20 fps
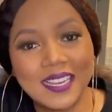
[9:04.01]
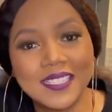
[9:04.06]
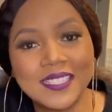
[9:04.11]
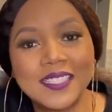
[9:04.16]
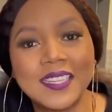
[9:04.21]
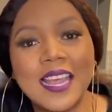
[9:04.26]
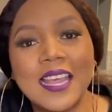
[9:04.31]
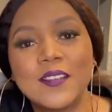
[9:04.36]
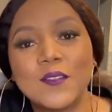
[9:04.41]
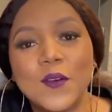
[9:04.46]

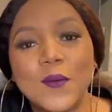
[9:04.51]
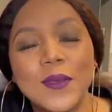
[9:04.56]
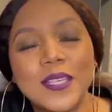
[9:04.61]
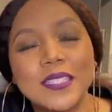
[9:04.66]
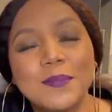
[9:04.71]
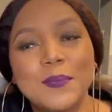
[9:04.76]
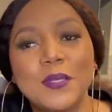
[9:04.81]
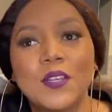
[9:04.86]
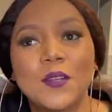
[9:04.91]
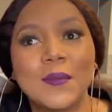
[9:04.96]
she had always
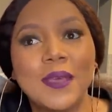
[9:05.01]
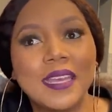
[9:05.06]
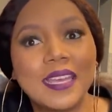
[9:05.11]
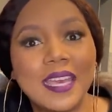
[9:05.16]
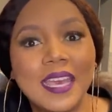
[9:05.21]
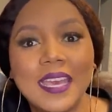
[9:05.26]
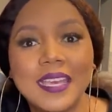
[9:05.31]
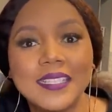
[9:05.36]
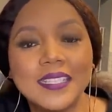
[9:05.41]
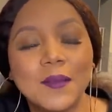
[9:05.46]
been on my
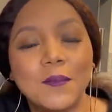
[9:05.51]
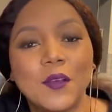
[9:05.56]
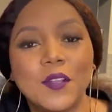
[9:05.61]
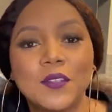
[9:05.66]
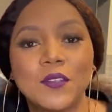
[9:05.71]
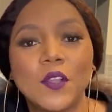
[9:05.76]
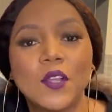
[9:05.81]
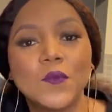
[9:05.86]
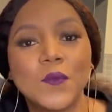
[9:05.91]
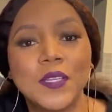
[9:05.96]
case about
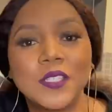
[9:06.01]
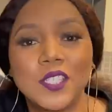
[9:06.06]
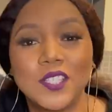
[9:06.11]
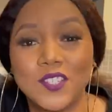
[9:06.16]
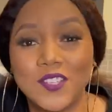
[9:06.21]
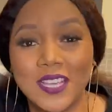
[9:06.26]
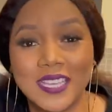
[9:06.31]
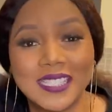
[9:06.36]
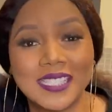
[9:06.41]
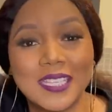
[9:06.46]
not wanting
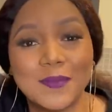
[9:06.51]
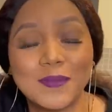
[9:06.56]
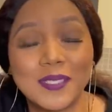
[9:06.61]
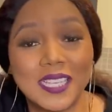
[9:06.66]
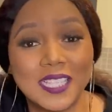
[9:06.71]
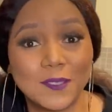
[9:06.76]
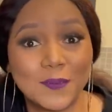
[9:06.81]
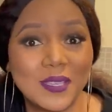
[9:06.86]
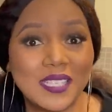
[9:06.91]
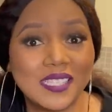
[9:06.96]
to accept
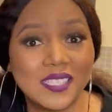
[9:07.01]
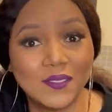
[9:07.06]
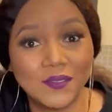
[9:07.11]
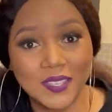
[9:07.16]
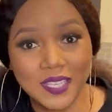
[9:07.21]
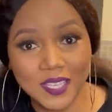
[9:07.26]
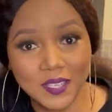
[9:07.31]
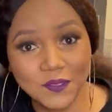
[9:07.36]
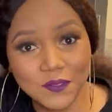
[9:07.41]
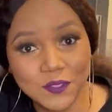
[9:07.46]
expensive
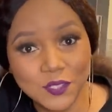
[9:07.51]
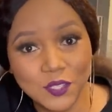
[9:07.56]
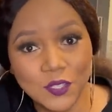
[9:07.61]
gifts.